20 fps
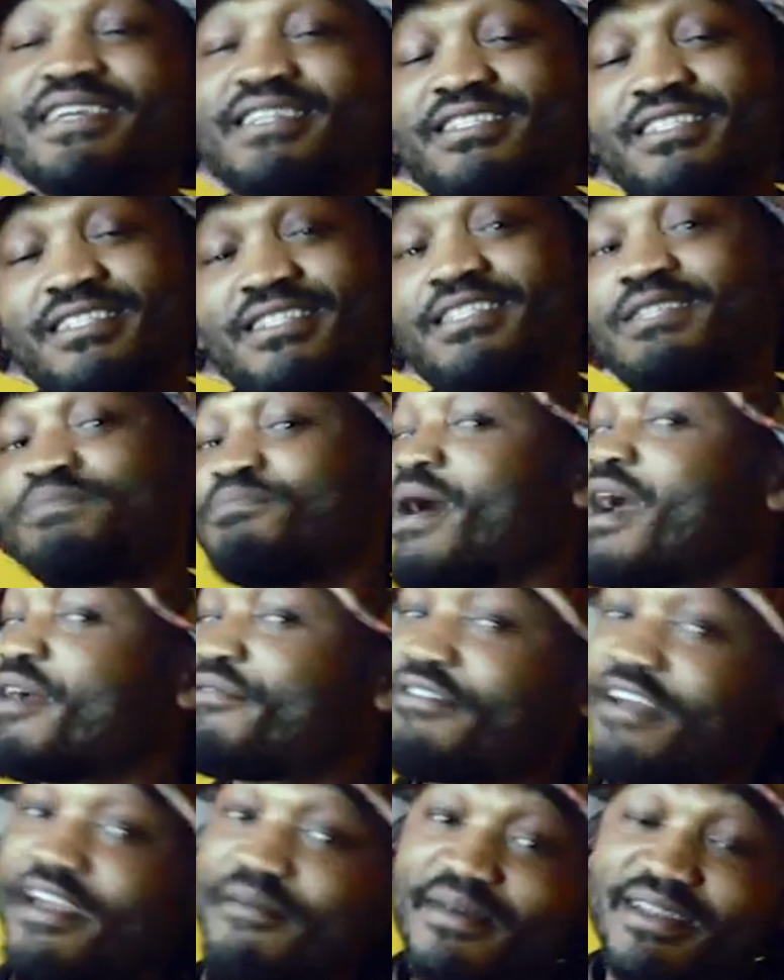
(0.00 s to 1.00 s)
It's, it's my
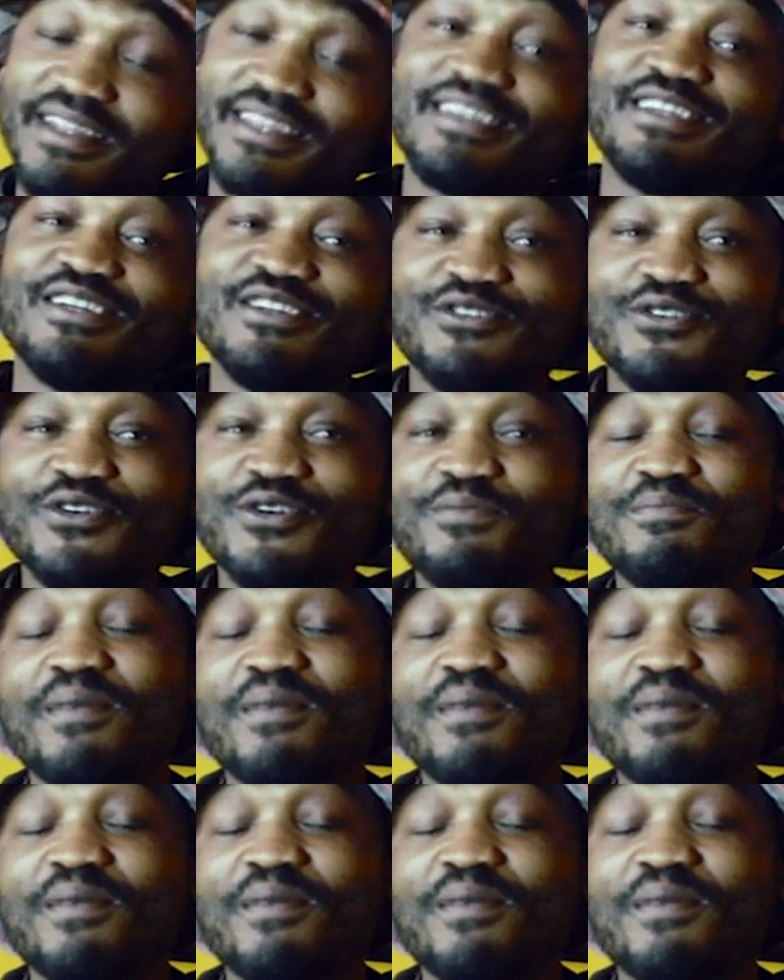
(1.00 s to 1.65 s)
family, you know,